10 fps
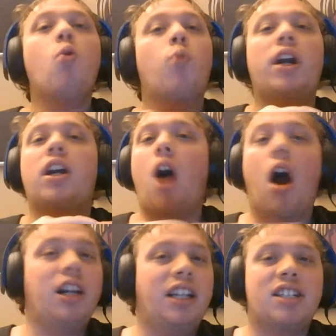
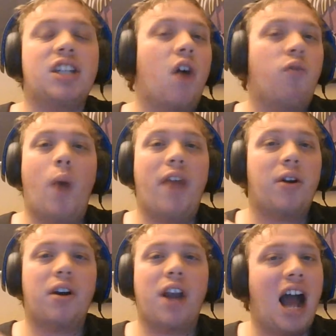regardless of whether
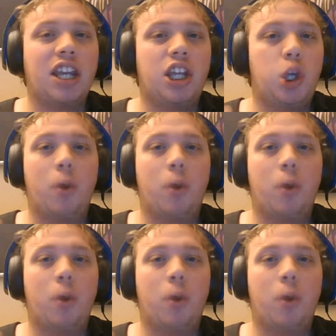or not you